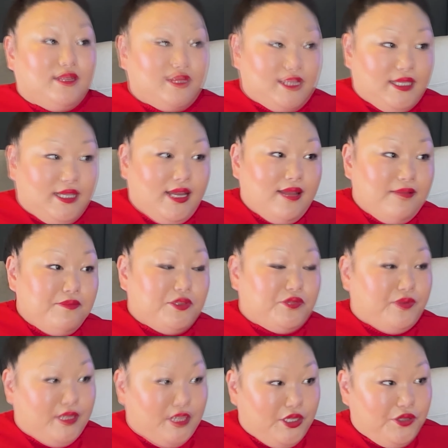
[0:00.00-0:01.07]
the CDN,
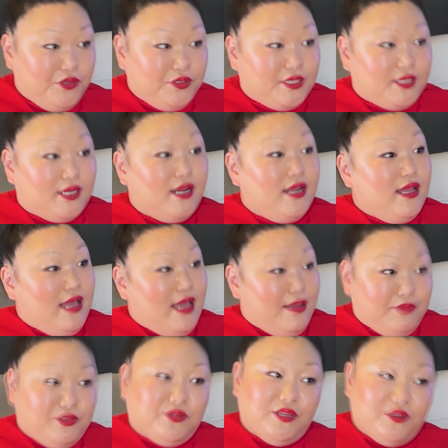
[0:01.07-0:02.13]
between the user,
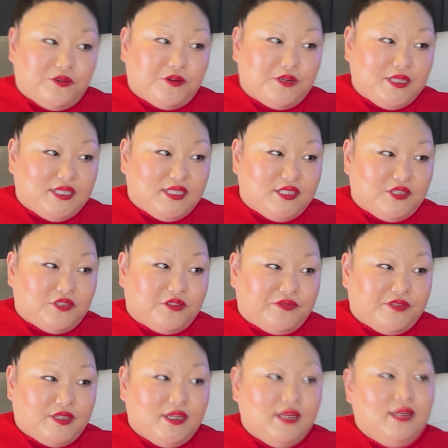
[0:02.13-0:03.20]
and between your origin
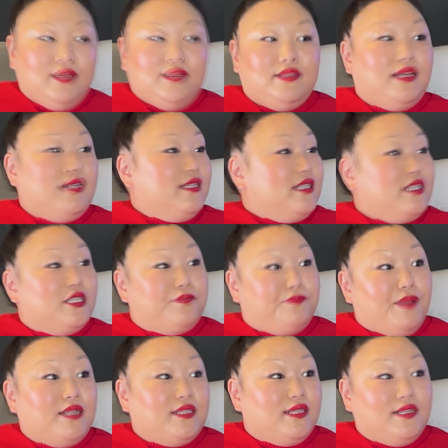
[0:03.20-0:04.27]
server. That is
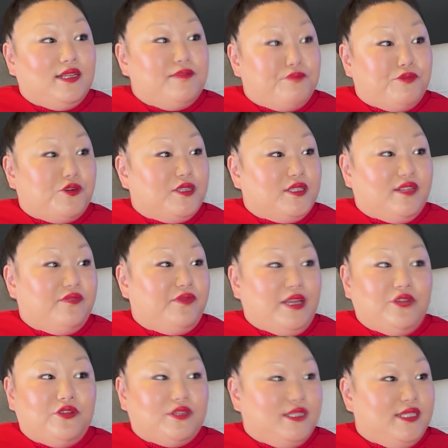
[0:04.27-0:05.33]
especially important when
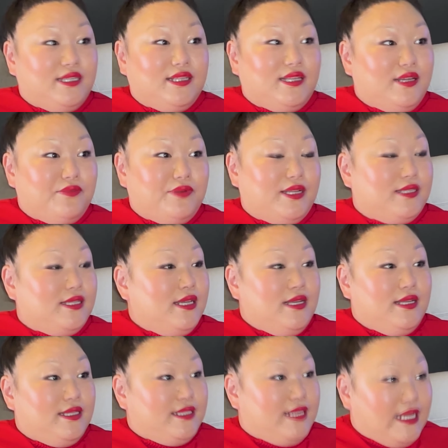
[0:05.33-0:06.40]
you're dealing with
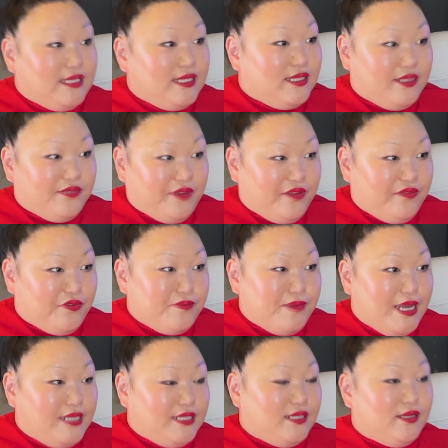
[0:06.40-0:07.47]
sensitive
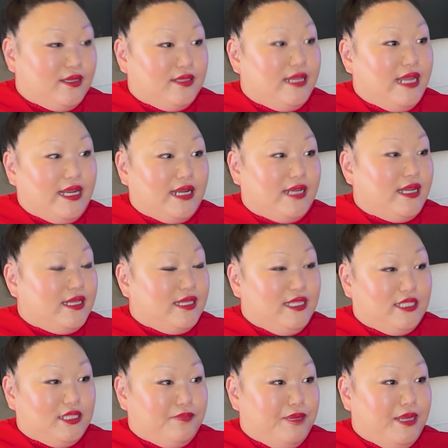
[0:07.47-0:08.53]
information, data that
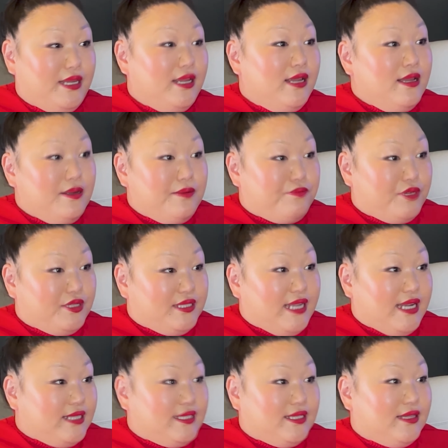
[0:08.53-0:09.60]
needs to be
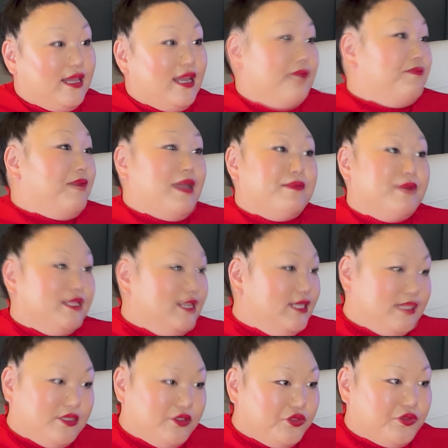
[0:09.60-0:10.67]
protected, like payment
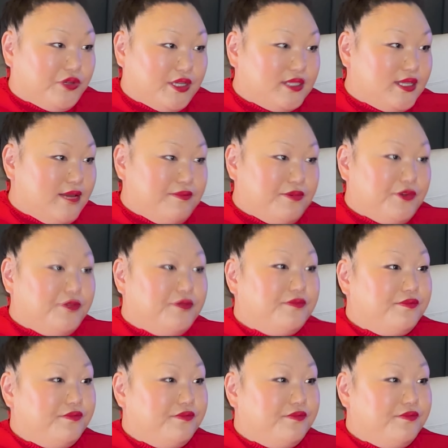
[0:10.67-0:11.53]
details, for example.